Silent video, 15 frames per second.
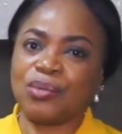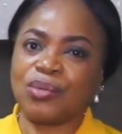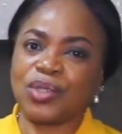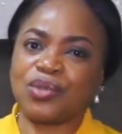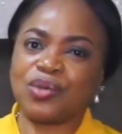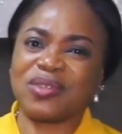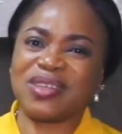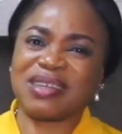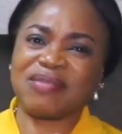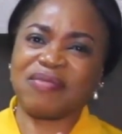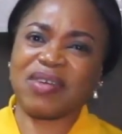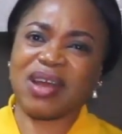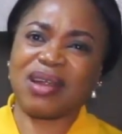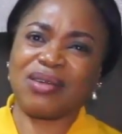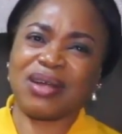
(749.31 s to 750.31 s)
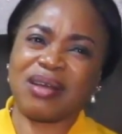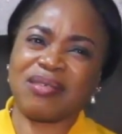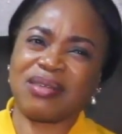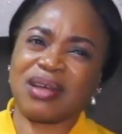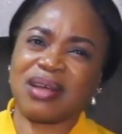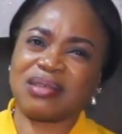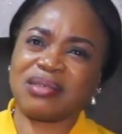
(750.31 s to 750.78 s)
which goes as
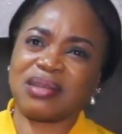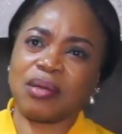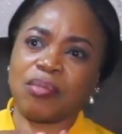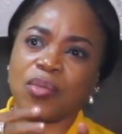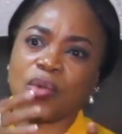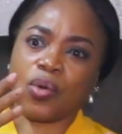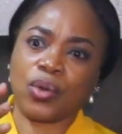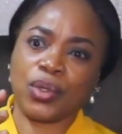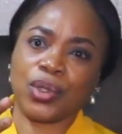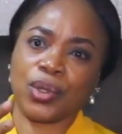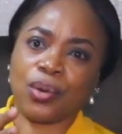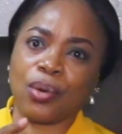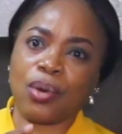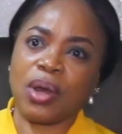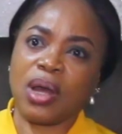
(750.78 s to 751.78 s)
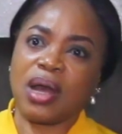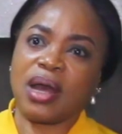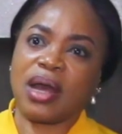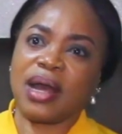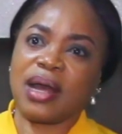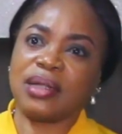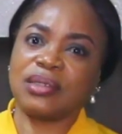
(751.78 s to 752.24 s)
far as Oyo
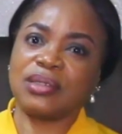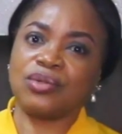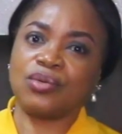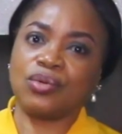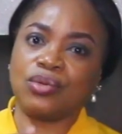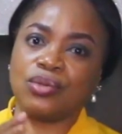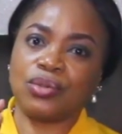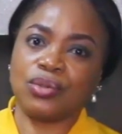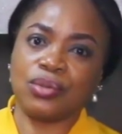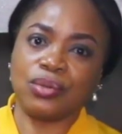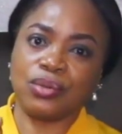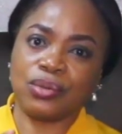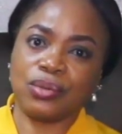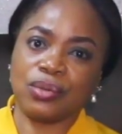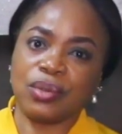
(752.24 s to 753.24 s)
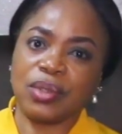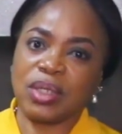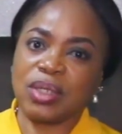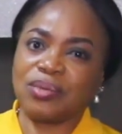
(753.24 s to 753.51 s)
and Odogun,